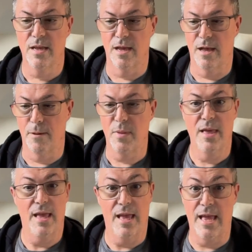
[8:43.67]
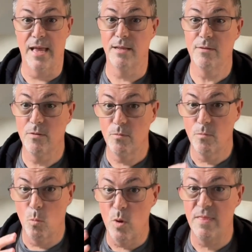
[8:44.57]
And
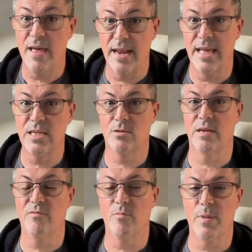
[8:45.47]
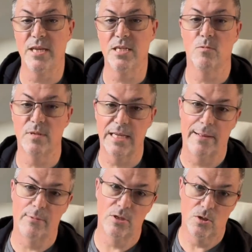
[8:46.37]
with that extra information, was
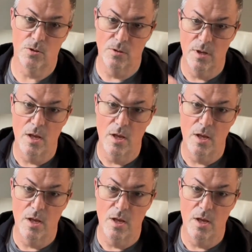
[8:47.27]
able to